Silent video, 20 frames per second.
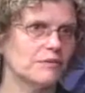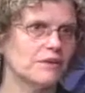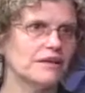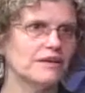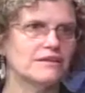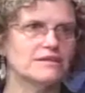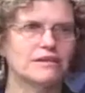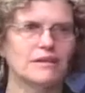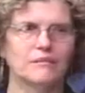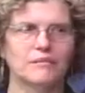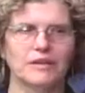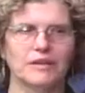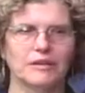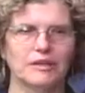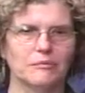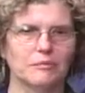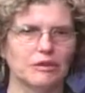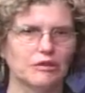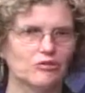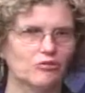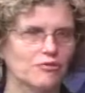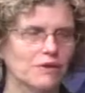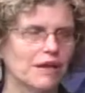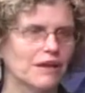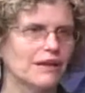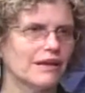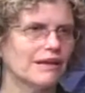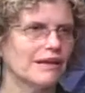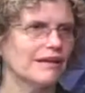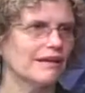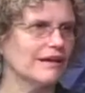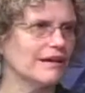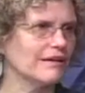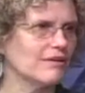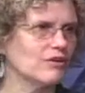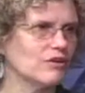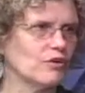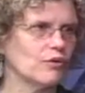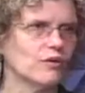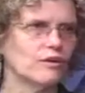it being something to be dreaded,
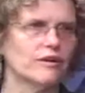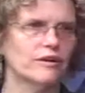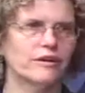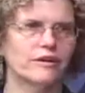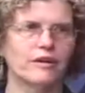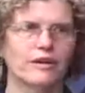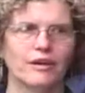ignored,